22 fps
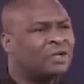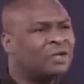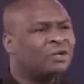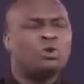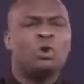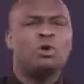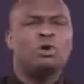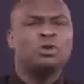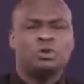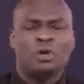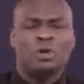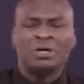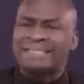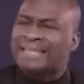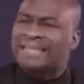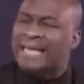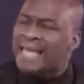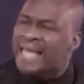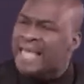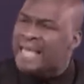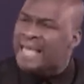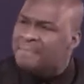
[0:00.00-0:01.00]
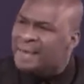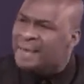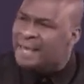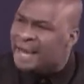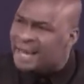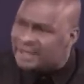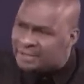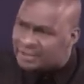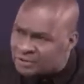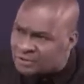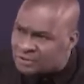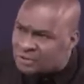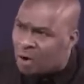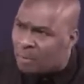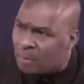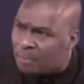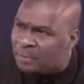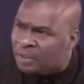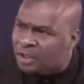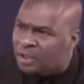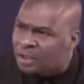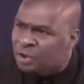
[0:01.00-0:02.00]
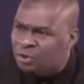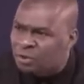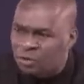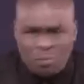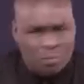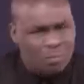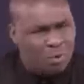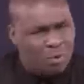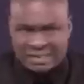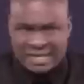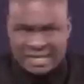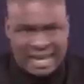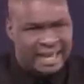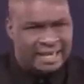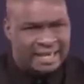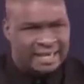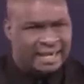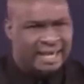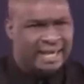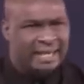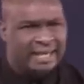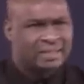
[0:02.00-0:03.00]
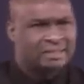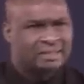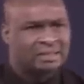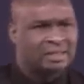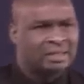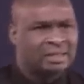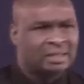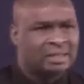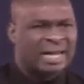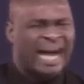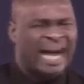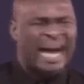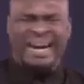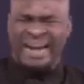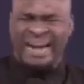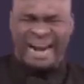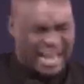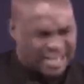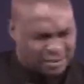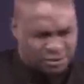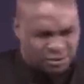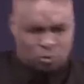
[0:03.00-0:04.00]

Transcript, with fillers: Don't just say amen and stop. You must engage. You go